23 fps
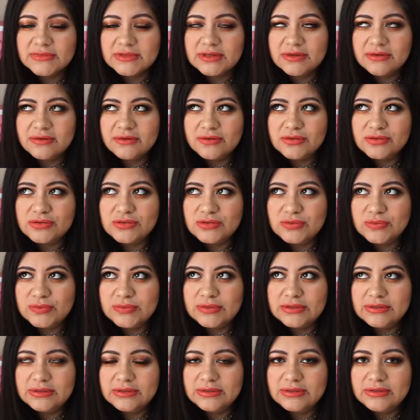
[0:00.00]
or
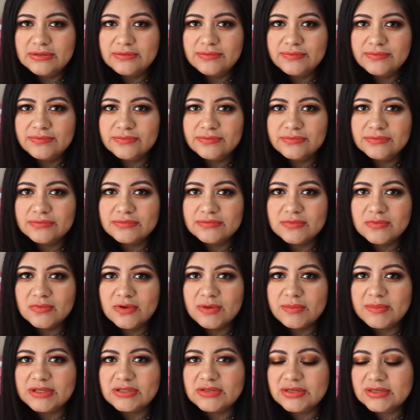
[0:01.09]
dual, what
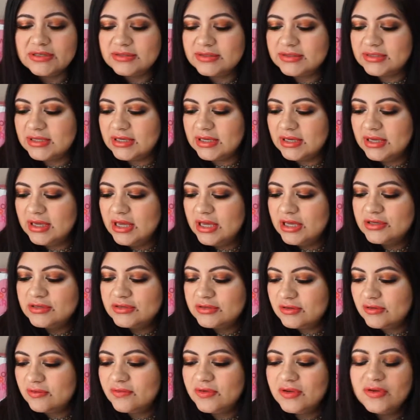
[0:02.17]
am I trying to say?
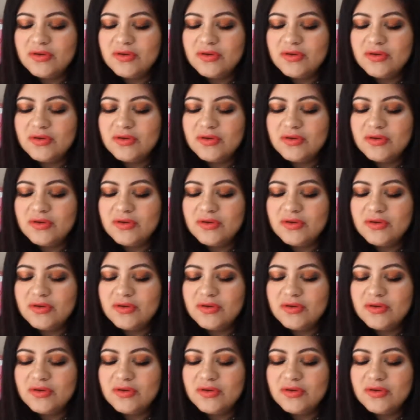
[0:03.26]
So if you